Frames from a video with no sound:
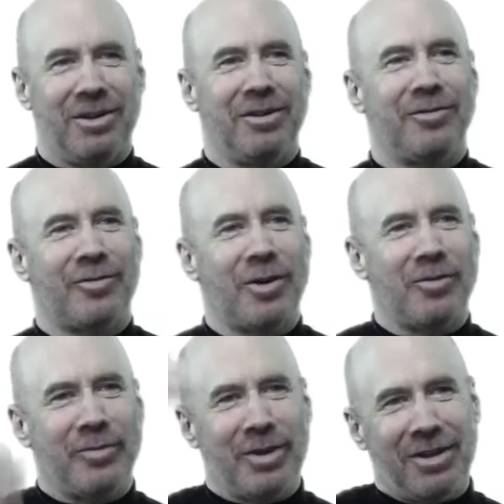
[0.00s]
in front
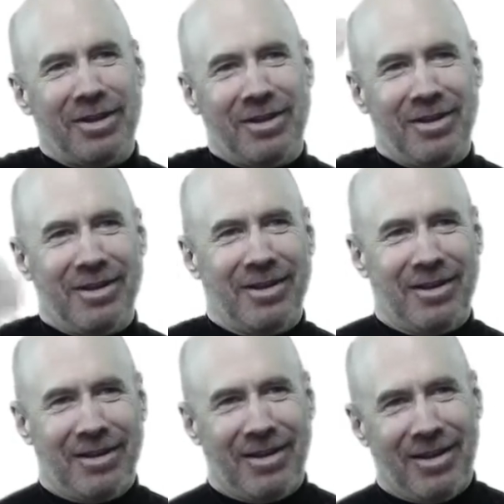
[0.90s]
of me
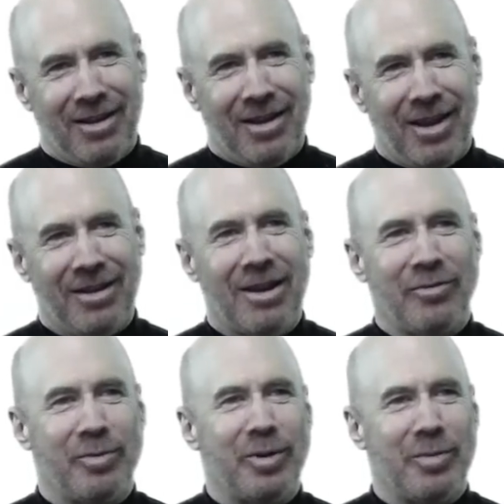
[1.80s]
had
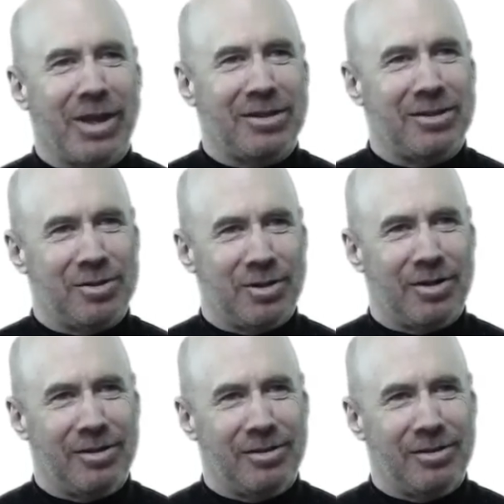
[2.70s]
never been made digital.